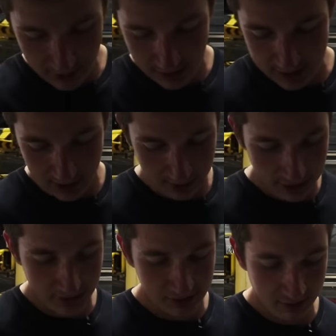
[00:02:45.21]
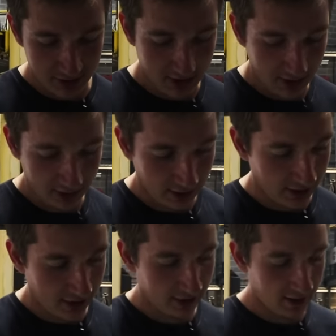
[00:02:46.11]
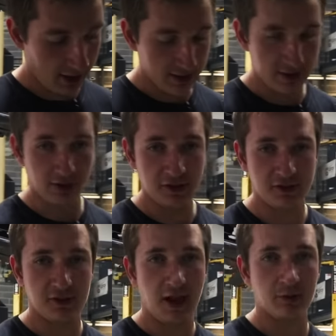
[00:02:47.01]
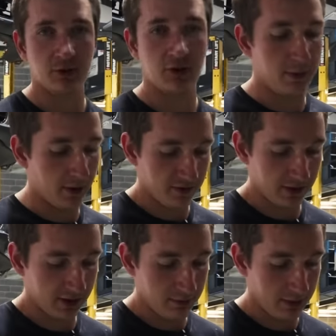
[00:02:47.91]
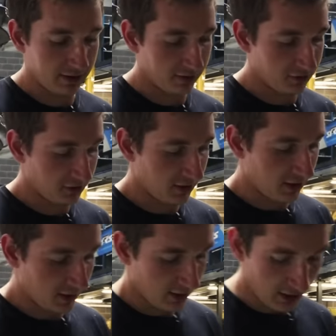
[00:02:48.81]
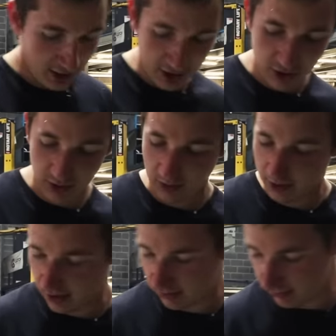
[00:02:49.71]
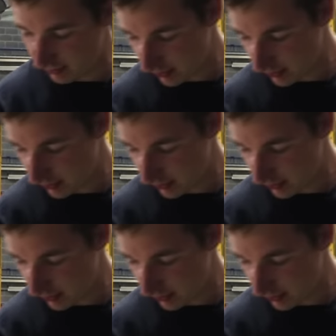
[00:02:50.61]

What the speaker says: And then you take little bits of material out here and there until this is absolutely perfectly in balance. And you do it with